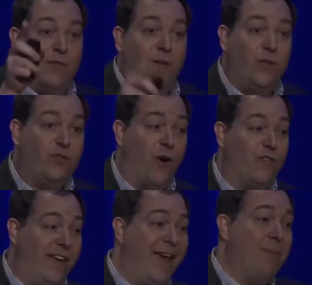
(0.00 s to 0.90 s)
of other
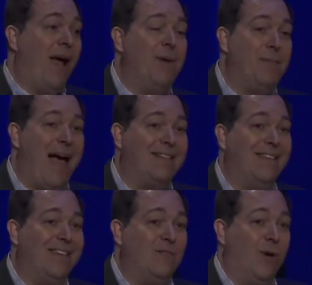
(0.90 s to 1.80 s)
stars. They kept coming back to
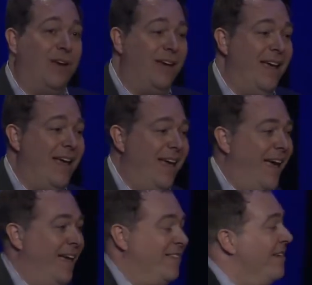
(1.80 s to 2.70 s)
this one
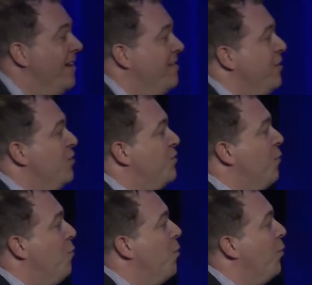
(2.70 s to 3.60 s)
as a, as a
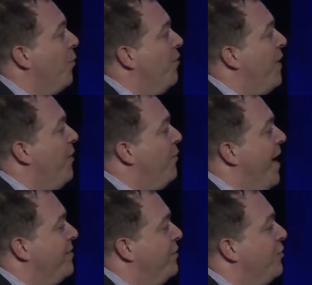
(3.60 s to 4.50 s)
useful ruler of how
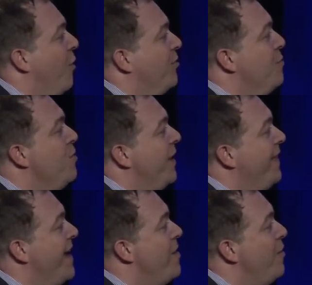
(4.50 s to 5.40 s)
fast the star was moving.
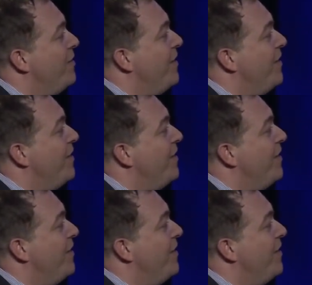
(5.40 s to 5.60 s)
And they noticed